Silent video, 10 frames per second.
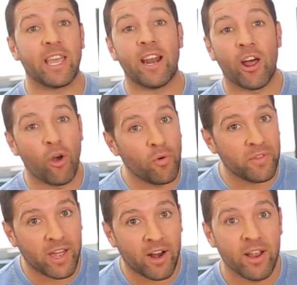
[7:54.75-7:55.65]
get on
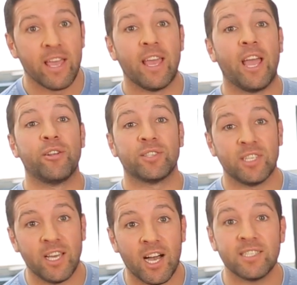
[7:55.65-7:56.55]
over there and you'll
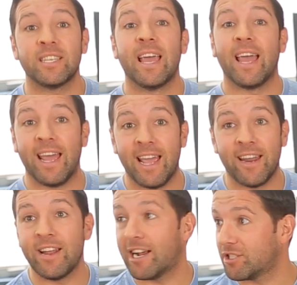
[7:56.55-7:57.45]
see us
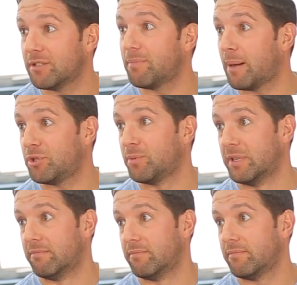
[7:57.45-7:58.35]
and actually Bob Schubin.